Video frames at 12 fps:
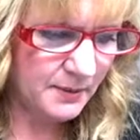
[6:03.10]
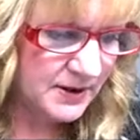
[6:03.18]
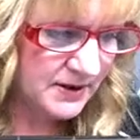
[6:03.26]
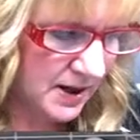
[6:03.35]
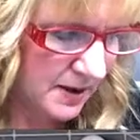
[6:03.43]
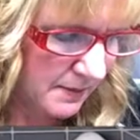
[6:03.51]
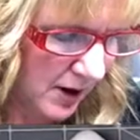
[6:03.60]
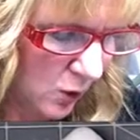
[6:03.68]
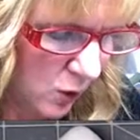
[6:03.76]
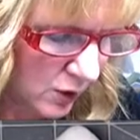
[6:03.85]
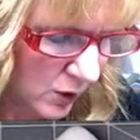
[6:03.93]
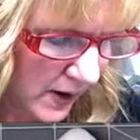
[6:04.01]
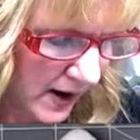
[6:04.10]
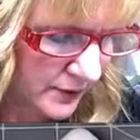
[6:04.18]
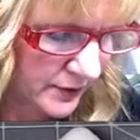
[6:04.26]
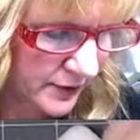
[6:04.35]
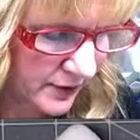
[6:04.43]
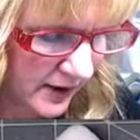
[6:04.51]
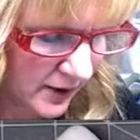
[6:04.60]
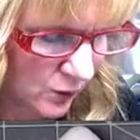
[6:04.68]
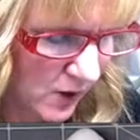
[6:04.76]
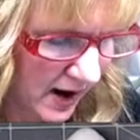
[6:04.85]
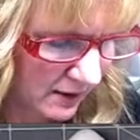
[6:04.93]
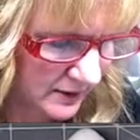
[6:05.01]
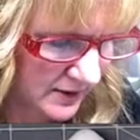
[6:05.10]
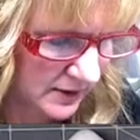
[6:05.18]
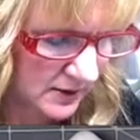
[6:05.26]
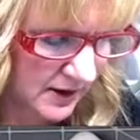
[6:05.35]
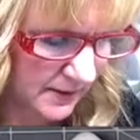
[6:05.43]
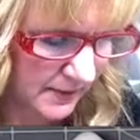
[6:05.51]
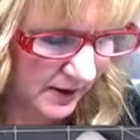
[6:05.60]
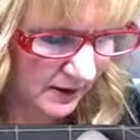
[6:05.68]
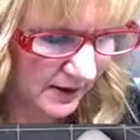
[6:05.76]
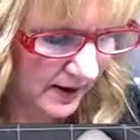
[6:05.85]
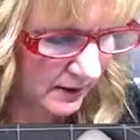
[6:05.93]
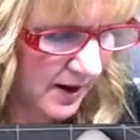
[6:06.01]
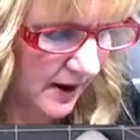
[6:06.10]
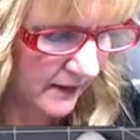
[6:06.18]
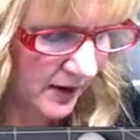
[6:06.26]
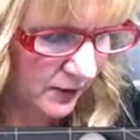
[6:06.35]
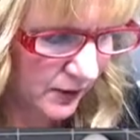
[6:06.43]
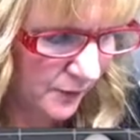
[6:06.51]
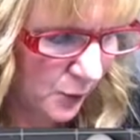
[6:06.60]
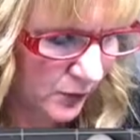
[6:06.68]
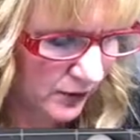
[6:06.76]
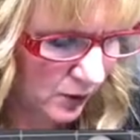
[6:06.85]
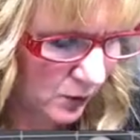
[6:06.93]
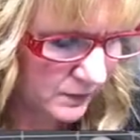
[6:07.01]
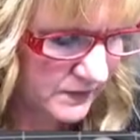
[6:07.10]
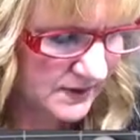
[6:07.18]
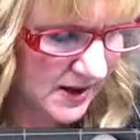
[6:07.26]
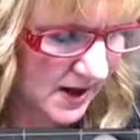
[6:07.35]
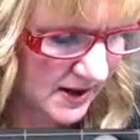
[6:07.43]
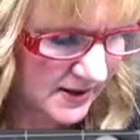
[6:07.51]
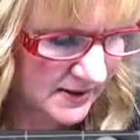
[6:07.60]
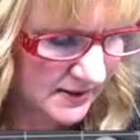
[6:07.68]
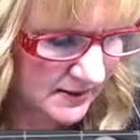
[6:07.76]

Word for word: to take my corner rounder and round it. And apparently, yeah, I've got it on the fourth size.